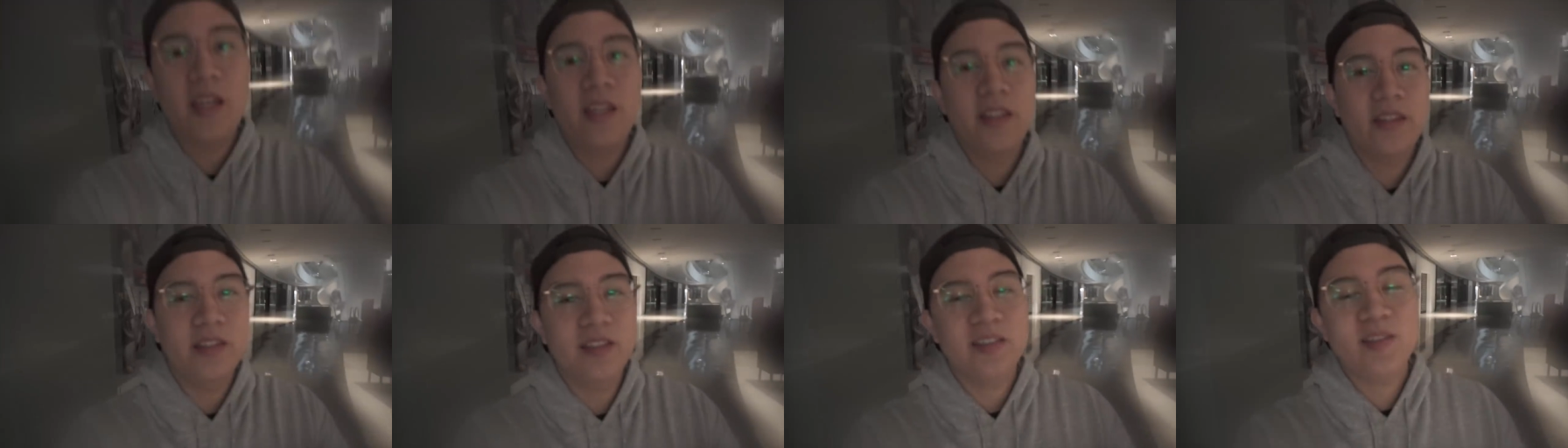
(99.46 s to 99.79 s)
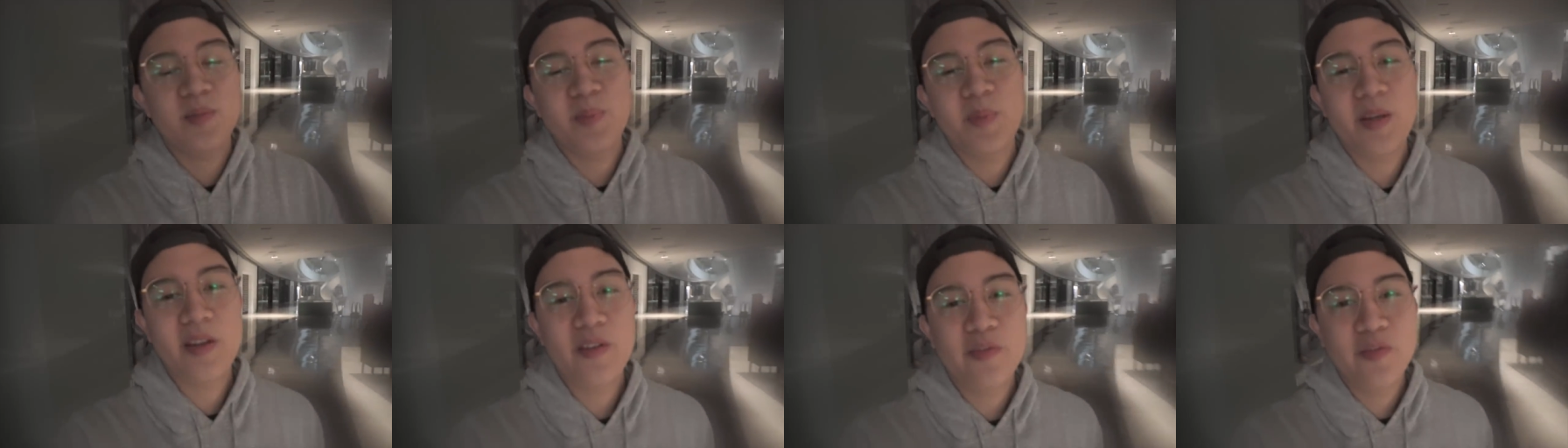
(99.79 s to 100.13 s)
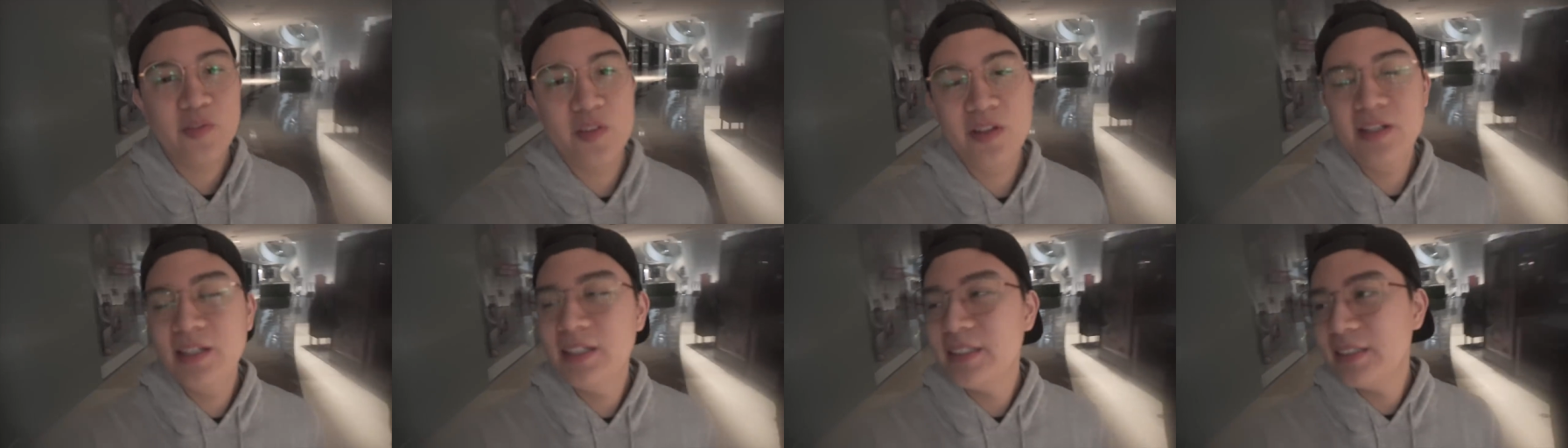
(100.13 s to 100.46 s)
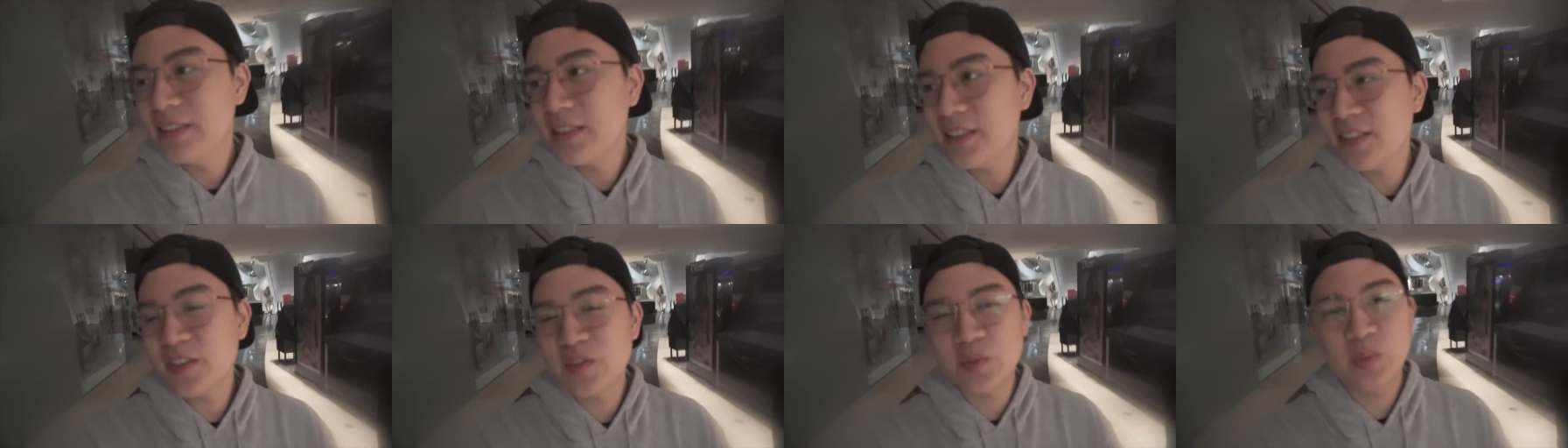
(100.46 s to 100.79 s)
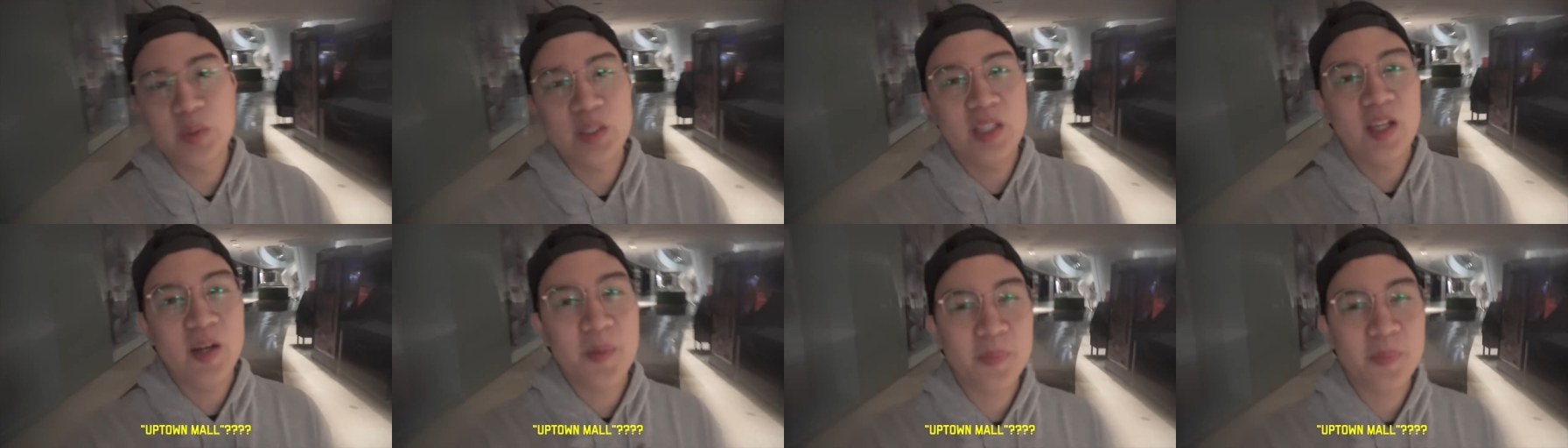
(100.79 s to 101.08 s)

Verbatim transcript: And this, my friends, is what